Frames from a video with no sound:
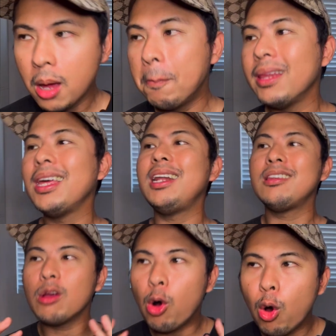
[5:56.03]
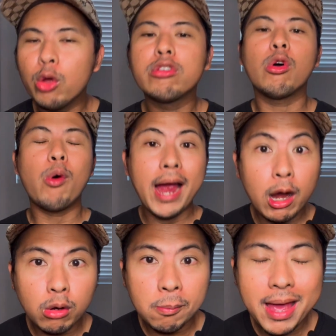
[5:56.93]
but then it's also
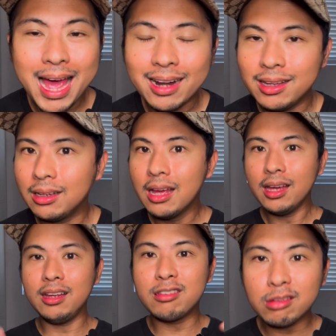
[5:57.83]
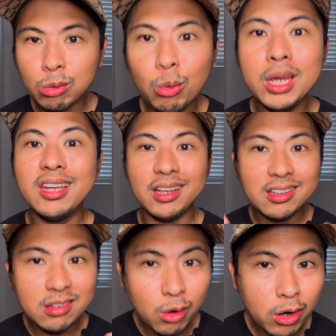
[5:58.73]
aromatic. It's sweet,
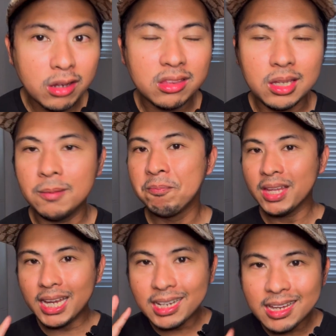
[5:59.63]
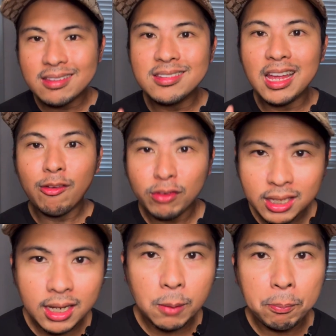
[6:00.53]
it's earthy. It is definitely
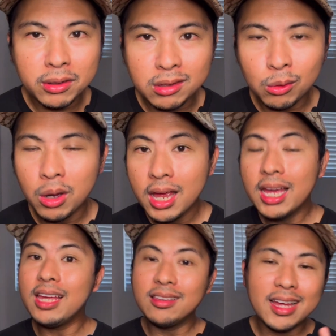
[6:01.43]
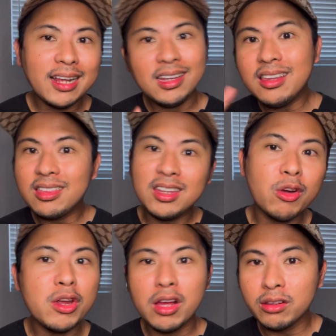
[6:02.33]
gonna put you in that
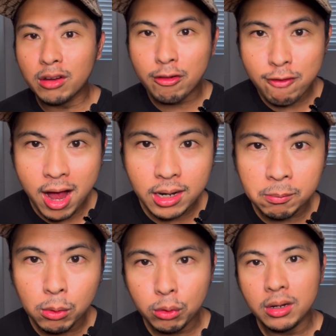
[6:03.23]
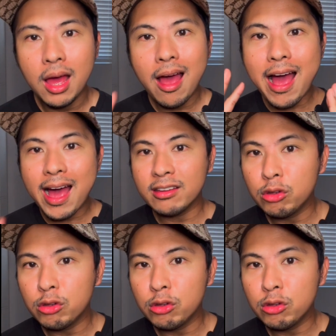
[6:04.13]
ethereal nirvana mood as